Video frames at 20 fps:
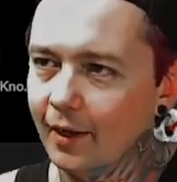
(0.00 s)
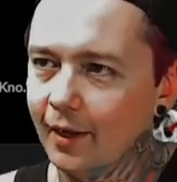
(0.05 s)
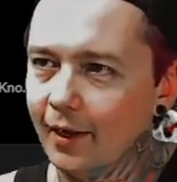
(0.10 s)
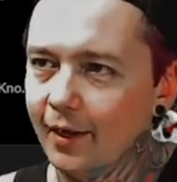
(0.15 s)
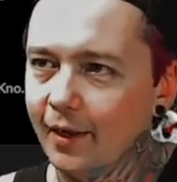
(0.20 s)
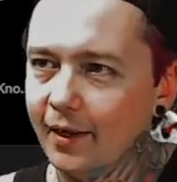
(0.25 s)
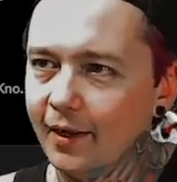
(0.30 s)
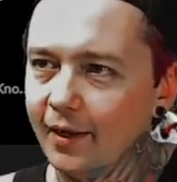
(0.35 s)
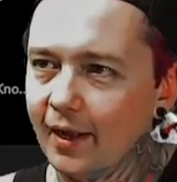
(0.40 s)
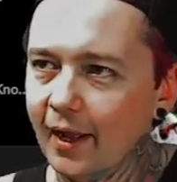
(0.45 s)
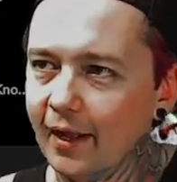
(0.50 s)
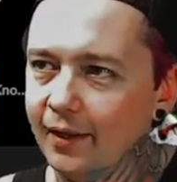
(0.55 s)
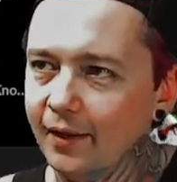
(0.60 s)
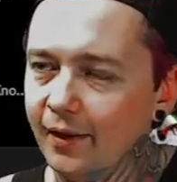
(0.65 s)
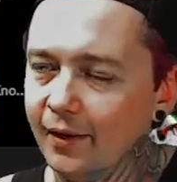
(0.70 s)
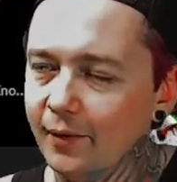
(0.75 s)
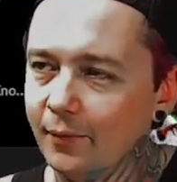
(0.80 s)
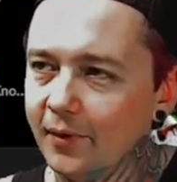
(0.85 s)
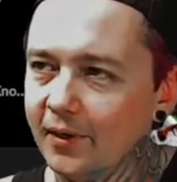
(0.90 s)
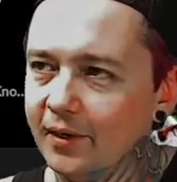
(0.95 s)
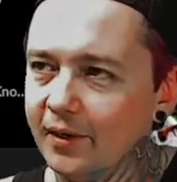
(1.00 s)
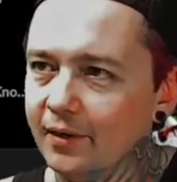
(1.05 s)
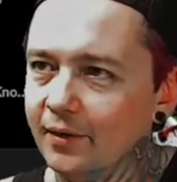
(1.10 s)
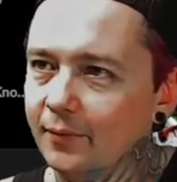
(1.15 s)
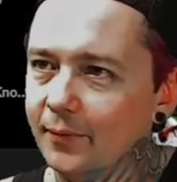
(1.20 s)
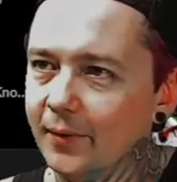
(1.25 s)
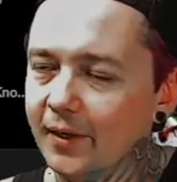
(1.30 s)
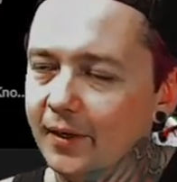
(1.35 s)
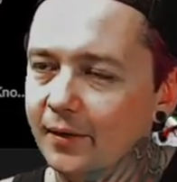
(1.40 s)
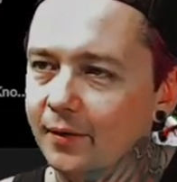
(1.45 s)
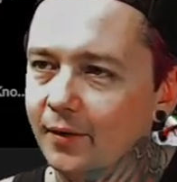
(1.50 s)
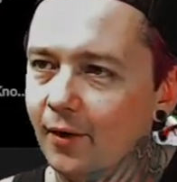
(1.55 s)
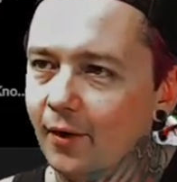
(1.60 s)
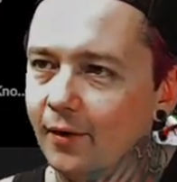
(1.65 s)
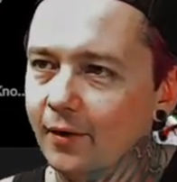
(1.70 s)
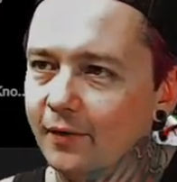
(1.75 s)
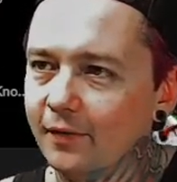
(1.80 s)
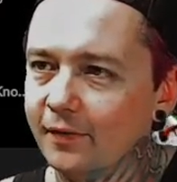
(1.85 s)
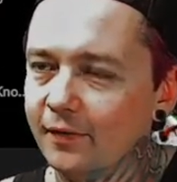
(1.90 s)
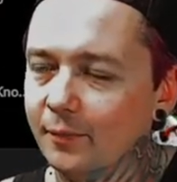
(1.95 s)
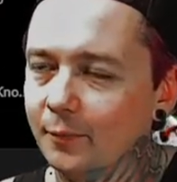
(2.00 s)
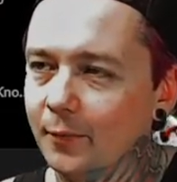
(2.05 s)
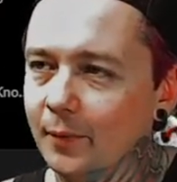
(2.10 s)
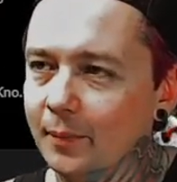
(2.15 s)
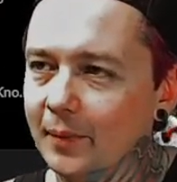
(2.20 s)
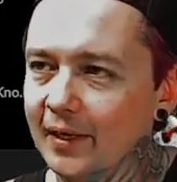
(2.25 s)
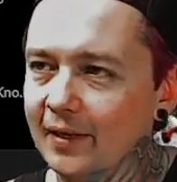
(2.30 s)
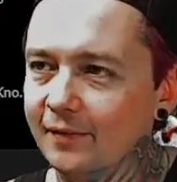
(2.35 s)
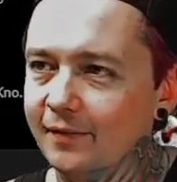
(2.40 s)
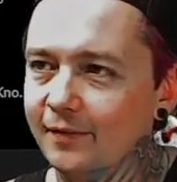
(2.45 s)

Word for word: Uh, I like when when artists when bands